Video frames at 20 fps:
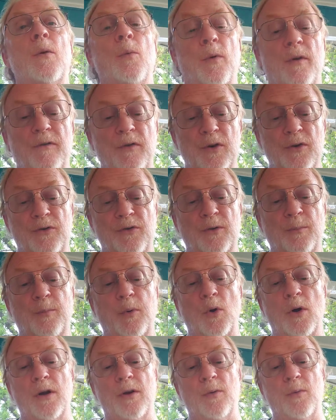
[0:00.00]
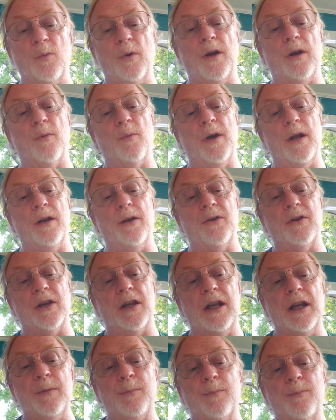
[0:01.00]
With your support, we are ready to
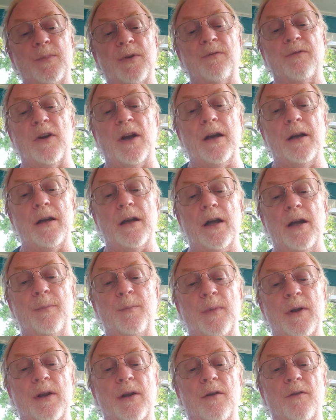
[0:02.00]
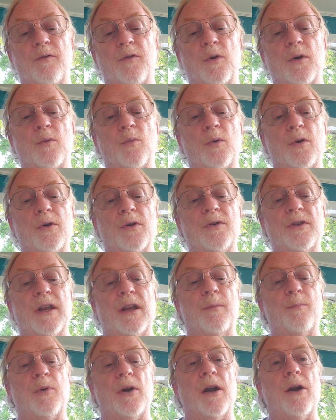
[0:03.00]
keep the fight up for a world
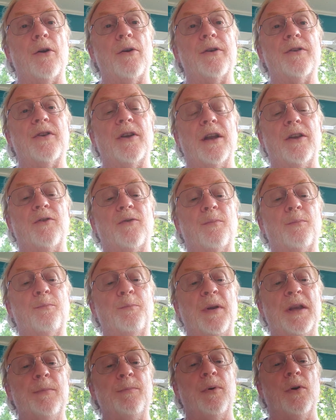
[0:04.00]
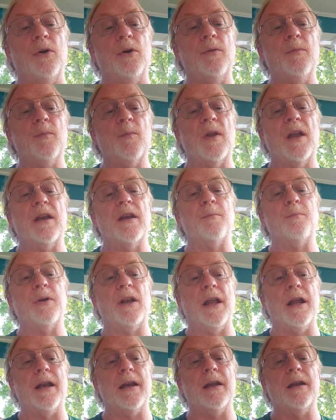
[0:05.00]
that prioritizes people and the
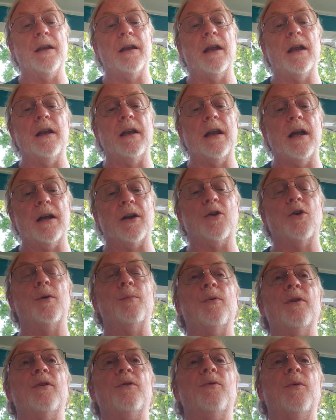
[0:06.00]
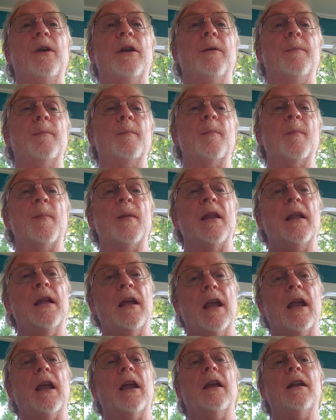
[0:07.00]
planet and not corporate greed.
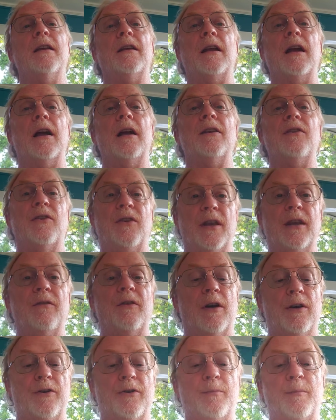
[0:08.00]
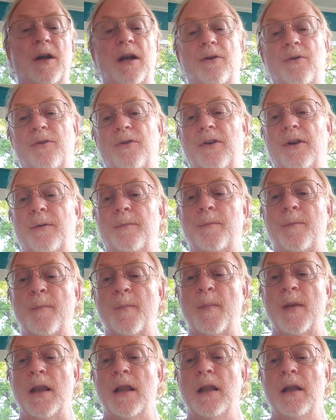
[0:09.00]
And God save our democracy.
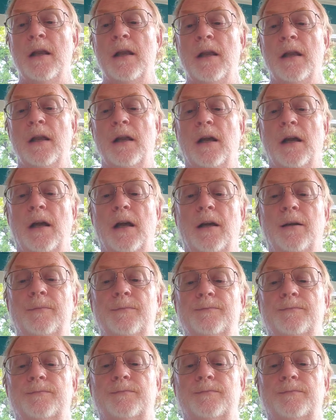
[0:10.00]
Uh,